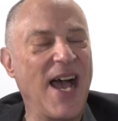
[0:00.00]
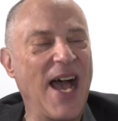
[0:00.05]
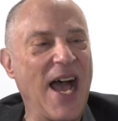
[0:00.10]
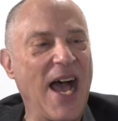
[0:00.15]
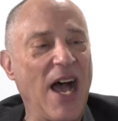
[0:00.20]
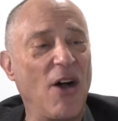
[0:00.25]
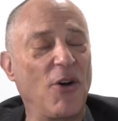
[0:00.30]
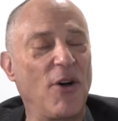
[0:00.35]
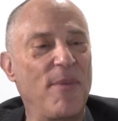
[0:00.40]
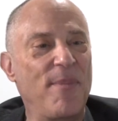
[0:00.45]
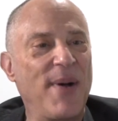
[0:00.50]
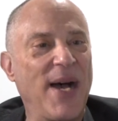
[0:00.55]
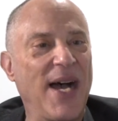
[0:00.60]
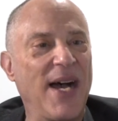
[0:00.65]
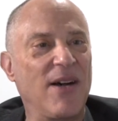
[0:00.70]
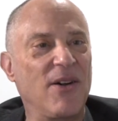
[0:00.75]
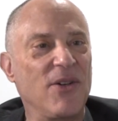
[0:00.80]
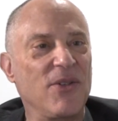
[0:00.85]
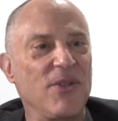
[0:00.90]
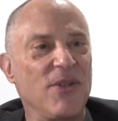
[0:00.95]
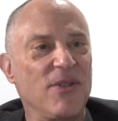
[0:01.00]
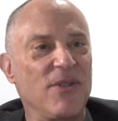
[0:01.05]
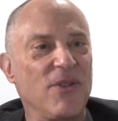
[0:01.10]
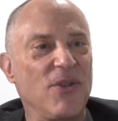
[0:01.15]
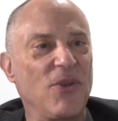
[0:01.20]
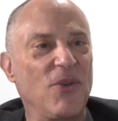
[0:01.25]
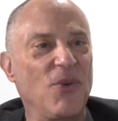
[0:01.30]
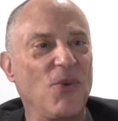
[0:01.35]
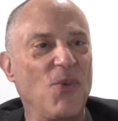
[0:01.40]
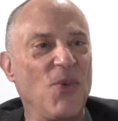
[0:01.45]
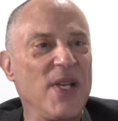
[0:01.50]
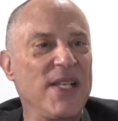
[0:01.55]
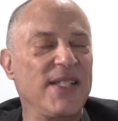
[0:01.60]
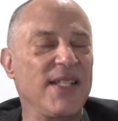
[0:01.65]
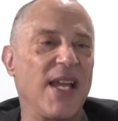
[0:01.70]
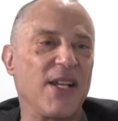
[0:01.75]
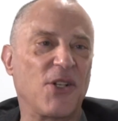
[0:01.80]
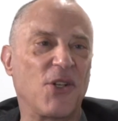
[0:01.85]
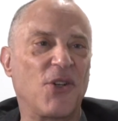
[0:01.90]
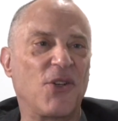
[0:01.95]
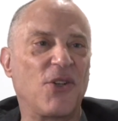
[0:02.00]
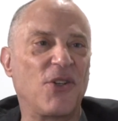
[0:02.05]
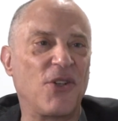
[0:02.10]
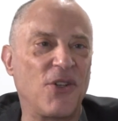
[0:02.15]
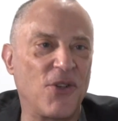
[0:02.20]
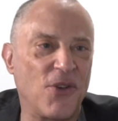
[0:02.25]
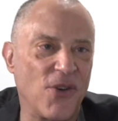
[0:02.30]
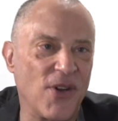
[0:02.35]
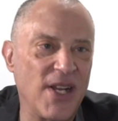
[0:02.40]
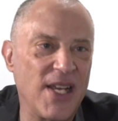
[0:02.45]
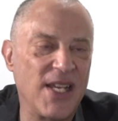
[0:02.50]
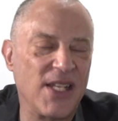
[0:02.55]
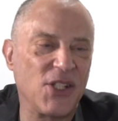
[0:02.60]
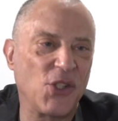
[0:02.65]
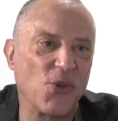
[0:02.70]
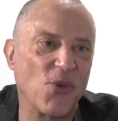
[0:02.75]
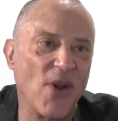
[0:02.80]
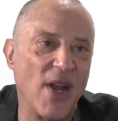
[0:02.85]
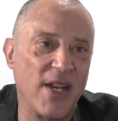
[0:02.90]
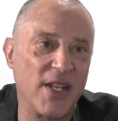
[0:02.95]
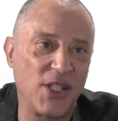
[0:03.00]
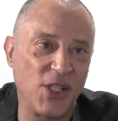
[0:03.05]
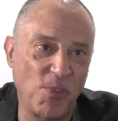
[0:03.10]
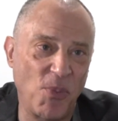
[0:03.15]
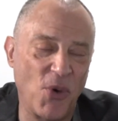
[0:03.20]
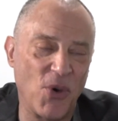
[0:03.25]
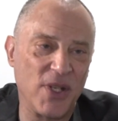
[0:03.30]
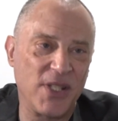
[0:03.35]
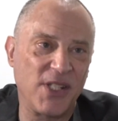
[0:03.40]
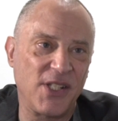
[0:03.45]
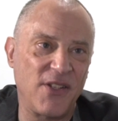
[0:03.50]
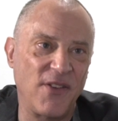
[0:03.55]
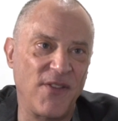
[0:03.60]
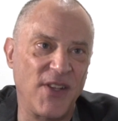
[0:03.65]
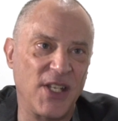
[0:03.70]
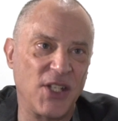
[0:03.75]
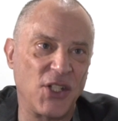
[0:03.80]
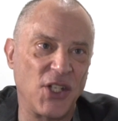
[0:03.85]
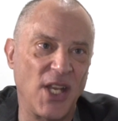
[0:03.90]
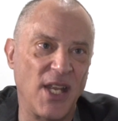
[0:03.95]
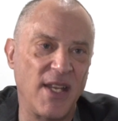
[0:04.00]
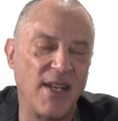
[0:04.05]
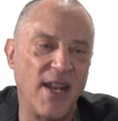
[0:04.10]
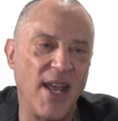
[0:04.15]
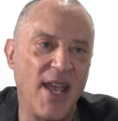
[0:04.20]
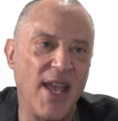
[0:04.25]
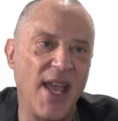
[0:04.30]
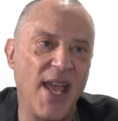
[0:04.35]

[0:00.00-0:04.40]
How about we let Chris run a sports division